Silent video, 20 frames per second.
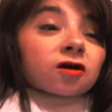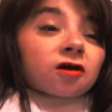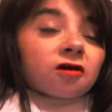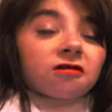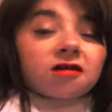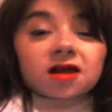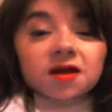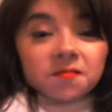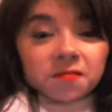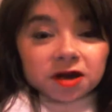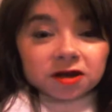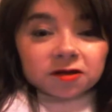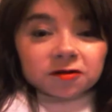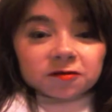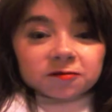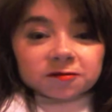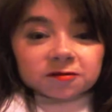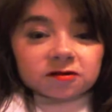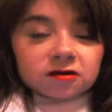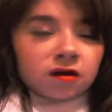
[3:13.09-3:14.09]
current
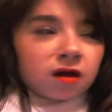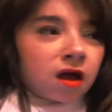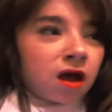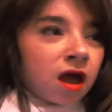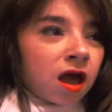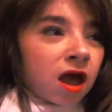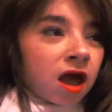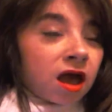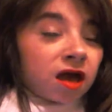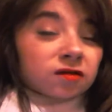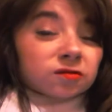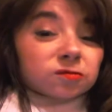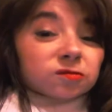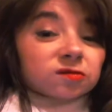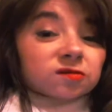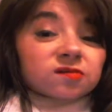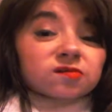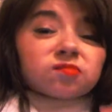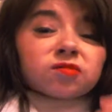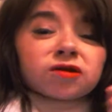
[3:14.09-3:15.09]
manager, and
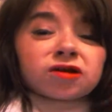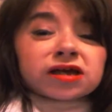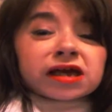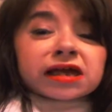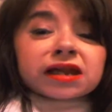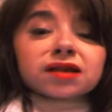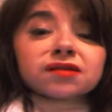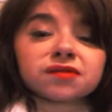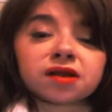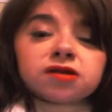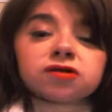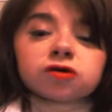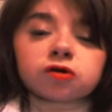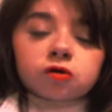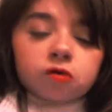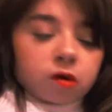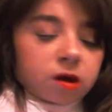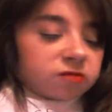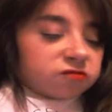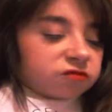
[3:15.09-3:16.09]
she's very
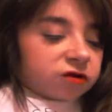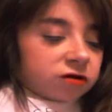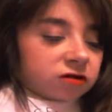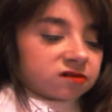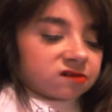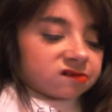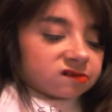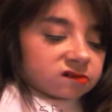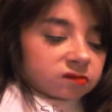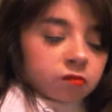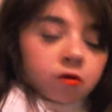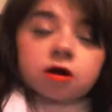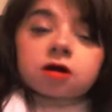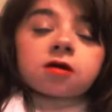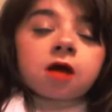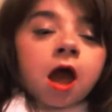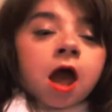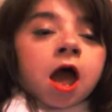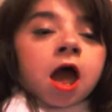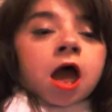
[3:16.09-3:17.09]
analytical and very
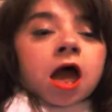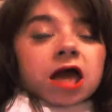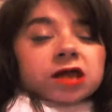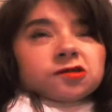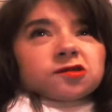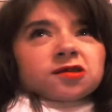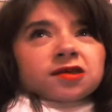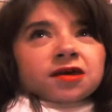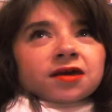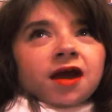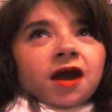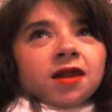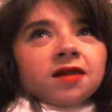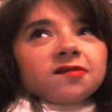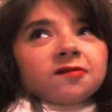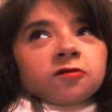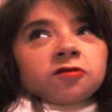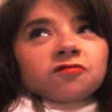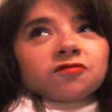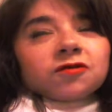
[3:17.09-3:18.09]
smart, and she can kind
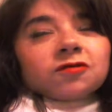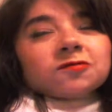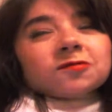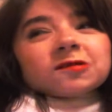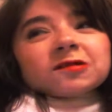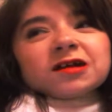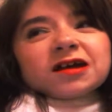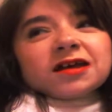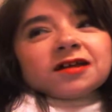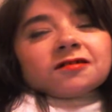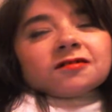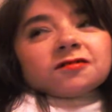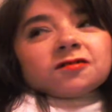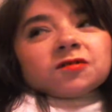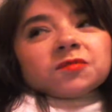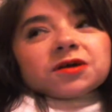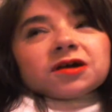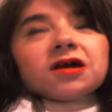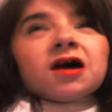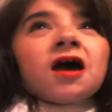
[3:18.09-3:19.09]
of tell the future in a
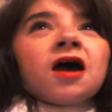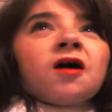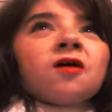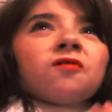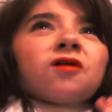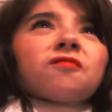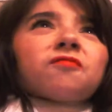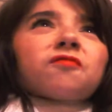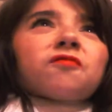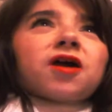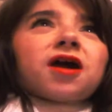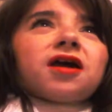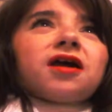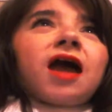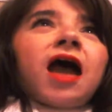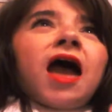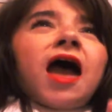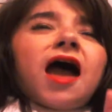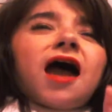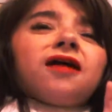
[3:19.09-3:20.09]
little bit of a
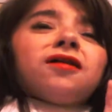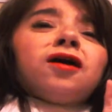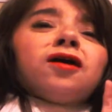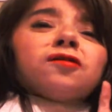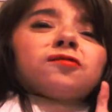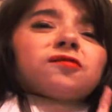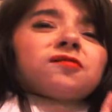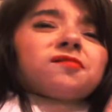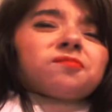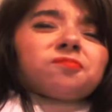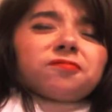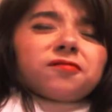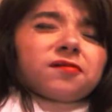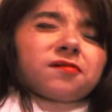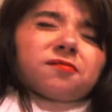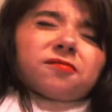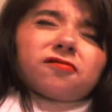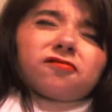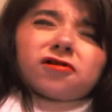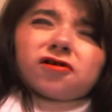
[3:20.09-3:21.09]
way, and she's
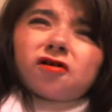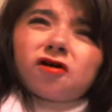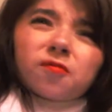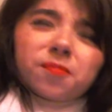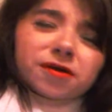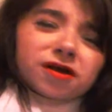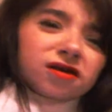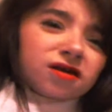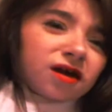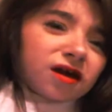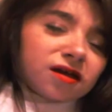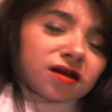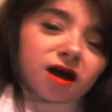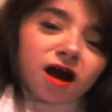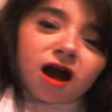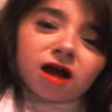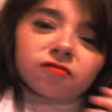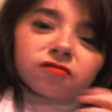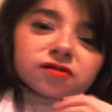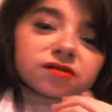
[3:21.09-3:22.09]
just really OP, and
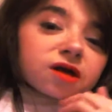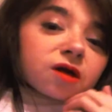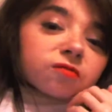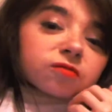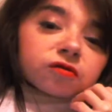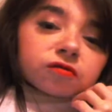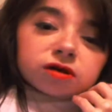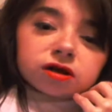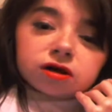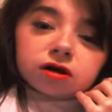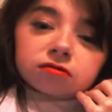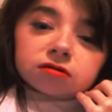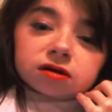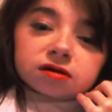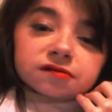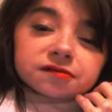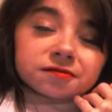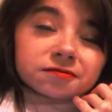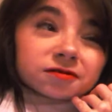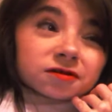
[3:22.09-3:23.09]
I would never want to go
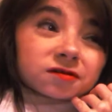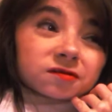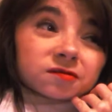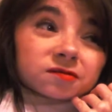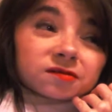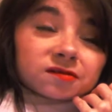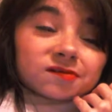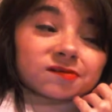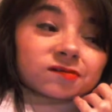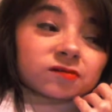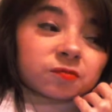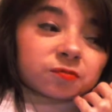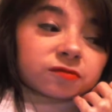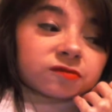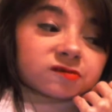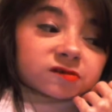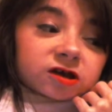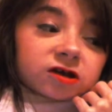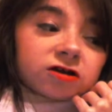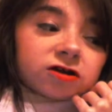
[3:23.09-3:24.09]
against her because she's
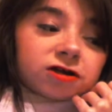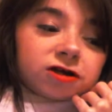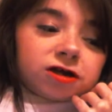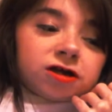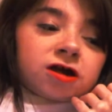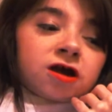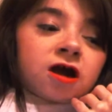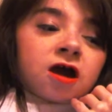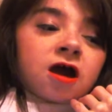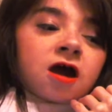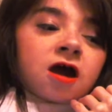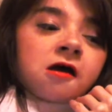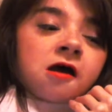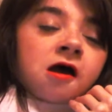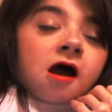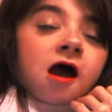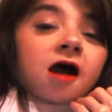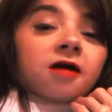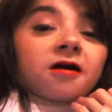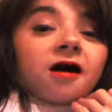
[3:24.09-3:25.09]
super scary,
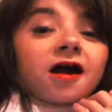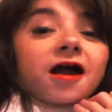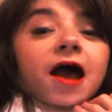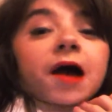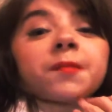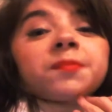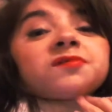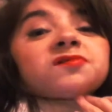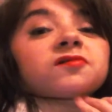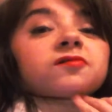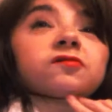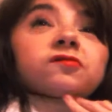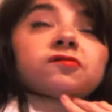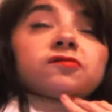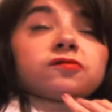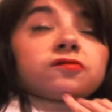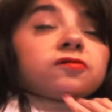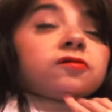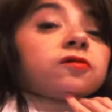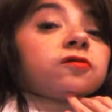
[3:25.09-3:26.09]
and I
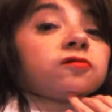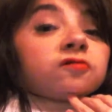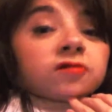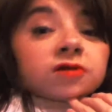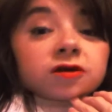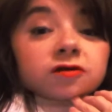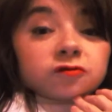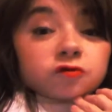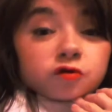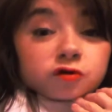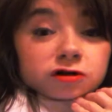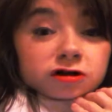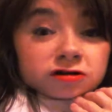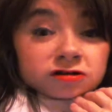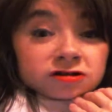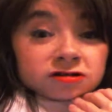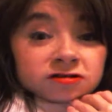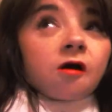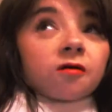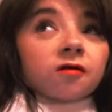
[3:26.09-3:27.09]
absolutely adore
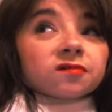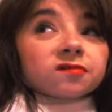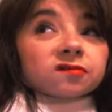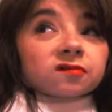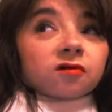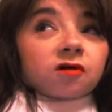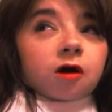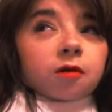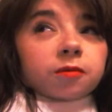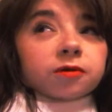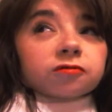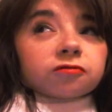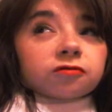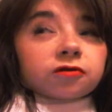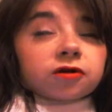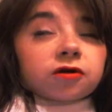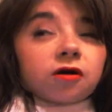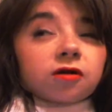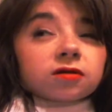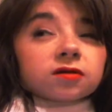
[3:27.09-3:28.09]
her. Also, I'll be
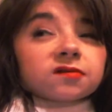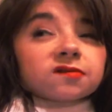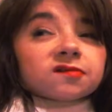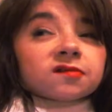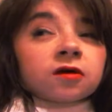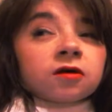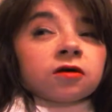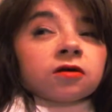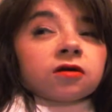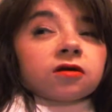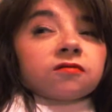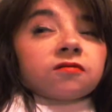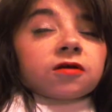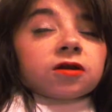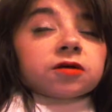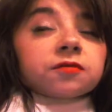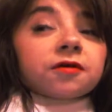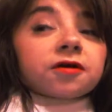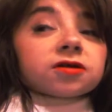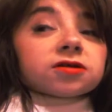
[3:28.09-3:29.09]
really honest, if
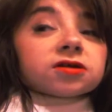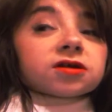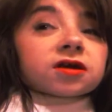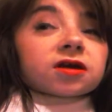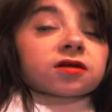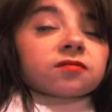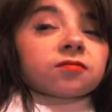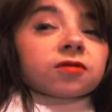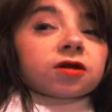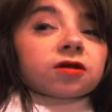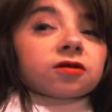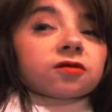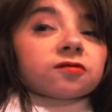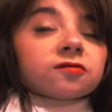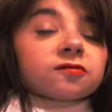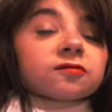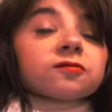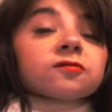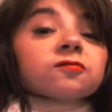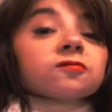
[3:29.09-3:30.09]
anybody can
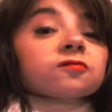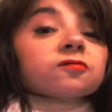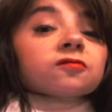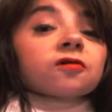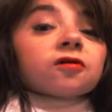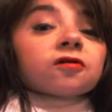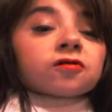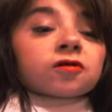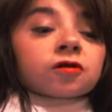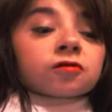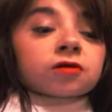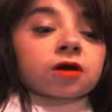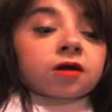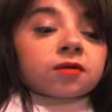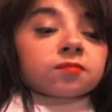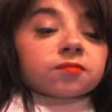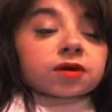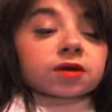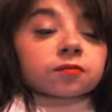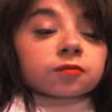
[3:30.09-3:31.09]
manage to lug
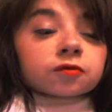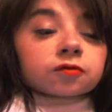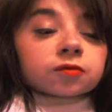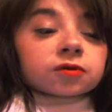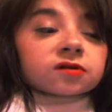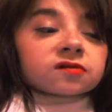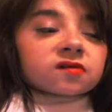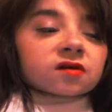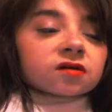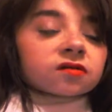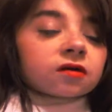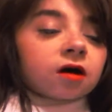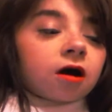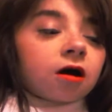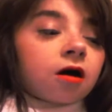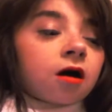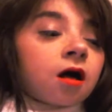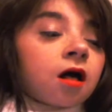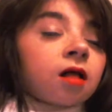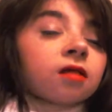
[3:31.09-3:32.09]
around big boobies like
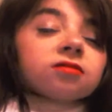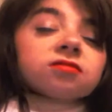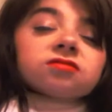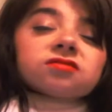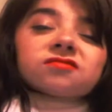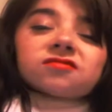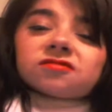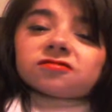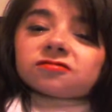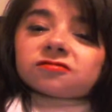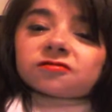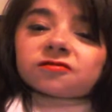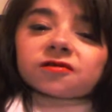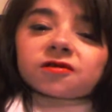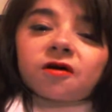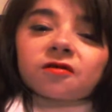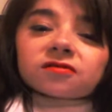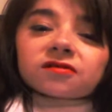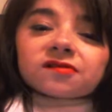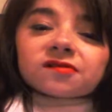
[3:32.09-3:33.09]
that literally
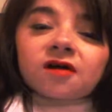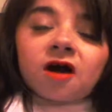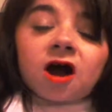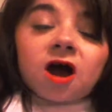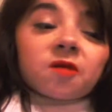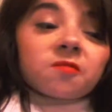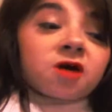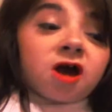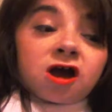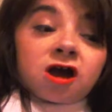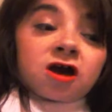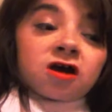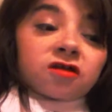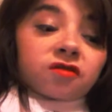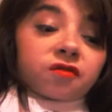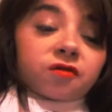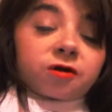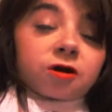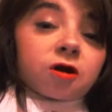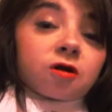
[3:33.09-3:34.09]
all the time,
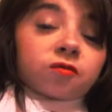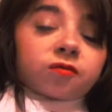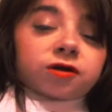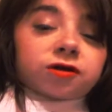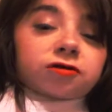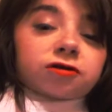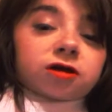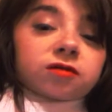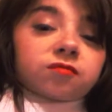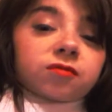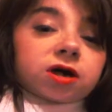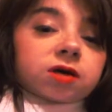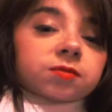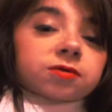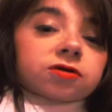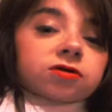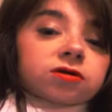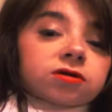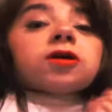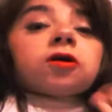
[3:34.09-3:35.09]
they're a winner in my
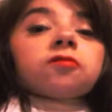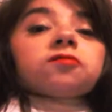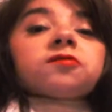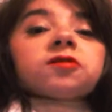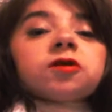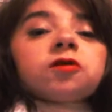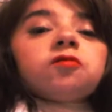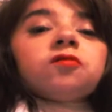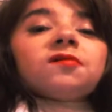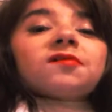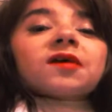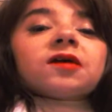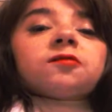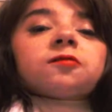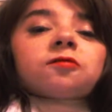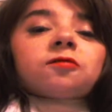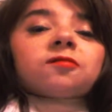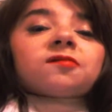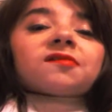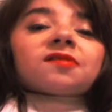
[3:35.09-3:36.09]
book. Kyoshi, who is
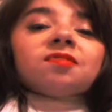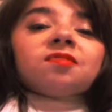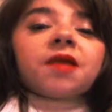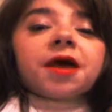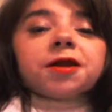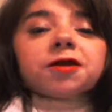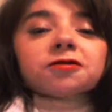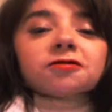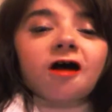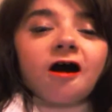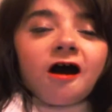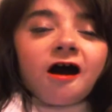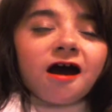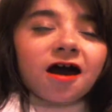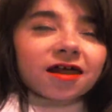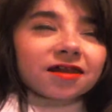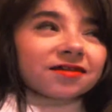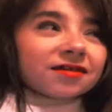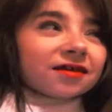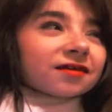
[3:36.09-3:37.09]
introduced later
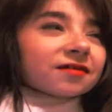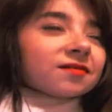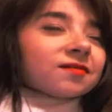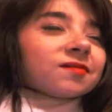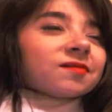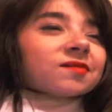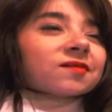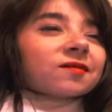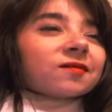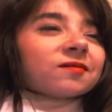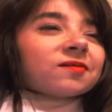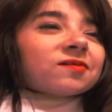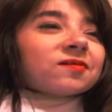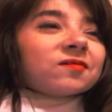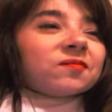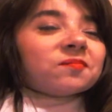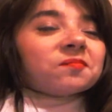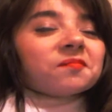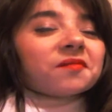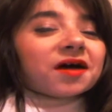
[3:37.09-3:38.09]
on, and is
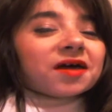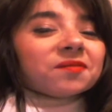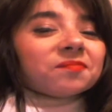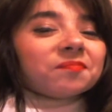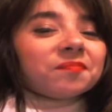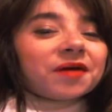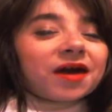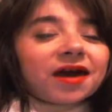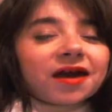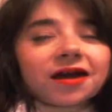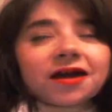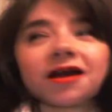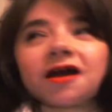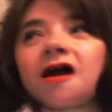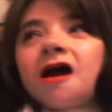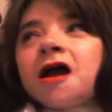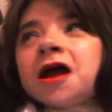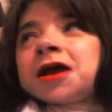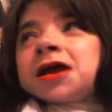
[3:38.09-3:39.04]
also my bae,